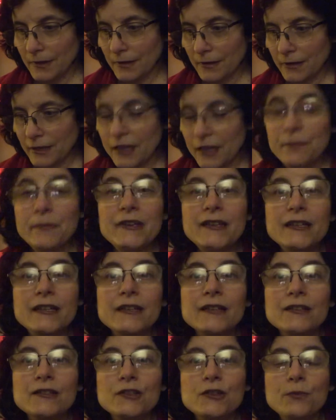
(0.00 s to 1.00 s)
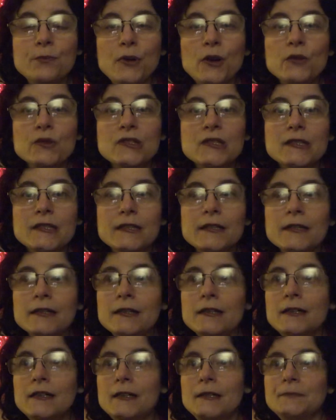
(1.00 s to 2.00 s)
committing to posting
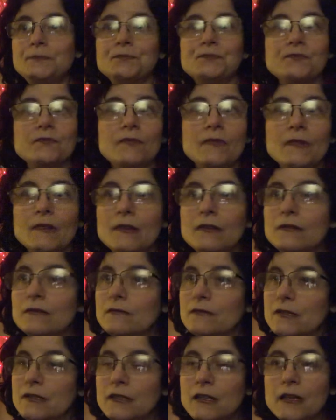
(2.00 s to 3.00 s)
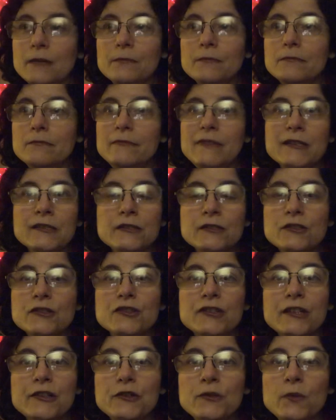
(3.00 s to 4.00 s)
some message
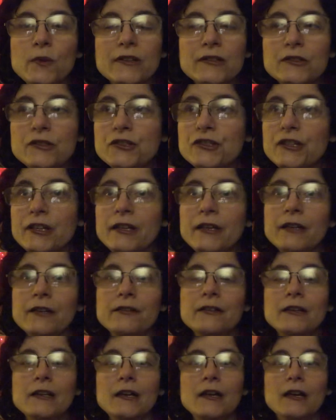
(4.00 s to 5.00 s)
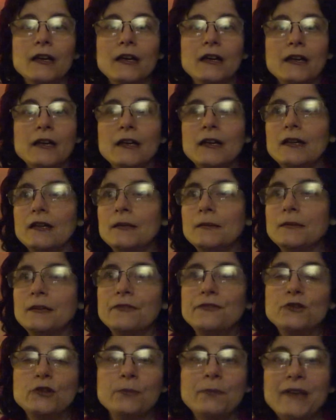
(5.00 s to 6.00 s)
that you want to share
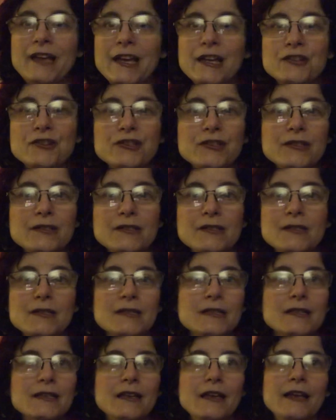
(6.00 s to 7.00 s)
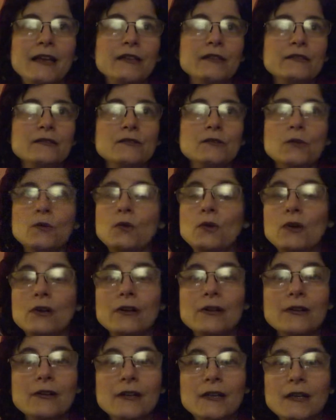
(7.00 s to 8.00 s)
of your passions, and
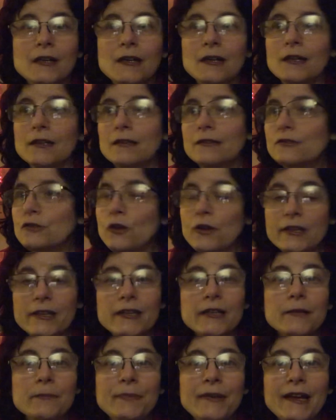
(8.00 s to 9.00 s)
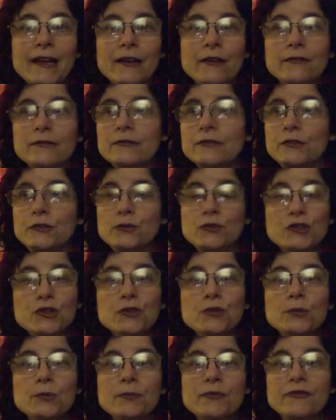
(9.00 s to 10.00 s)
or talking about
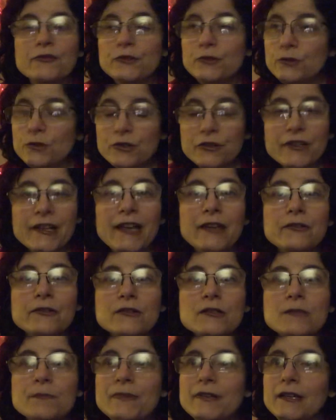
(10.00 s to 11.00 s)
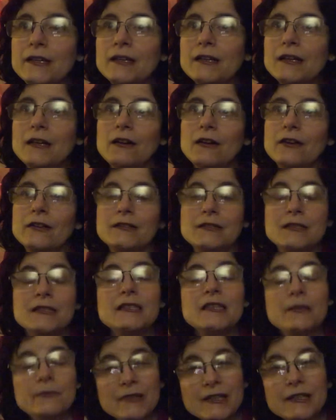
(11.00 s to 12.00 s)
YouTube for new creators being on
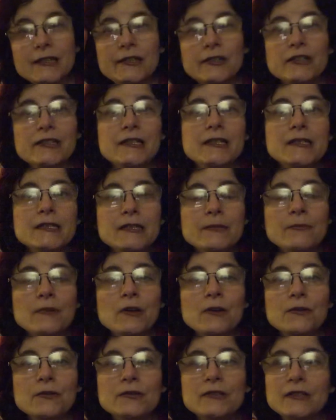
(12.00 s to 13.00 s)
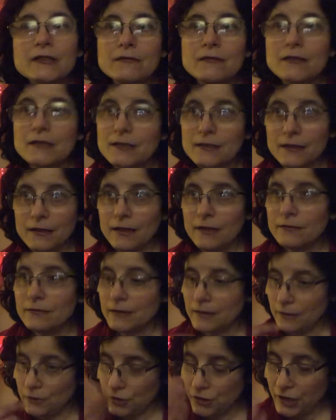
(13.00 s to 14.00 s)
seemingly on easy mode, and
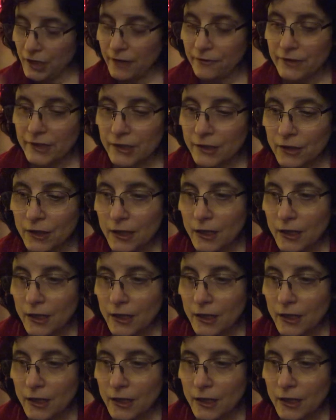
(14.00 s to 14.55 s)
sharing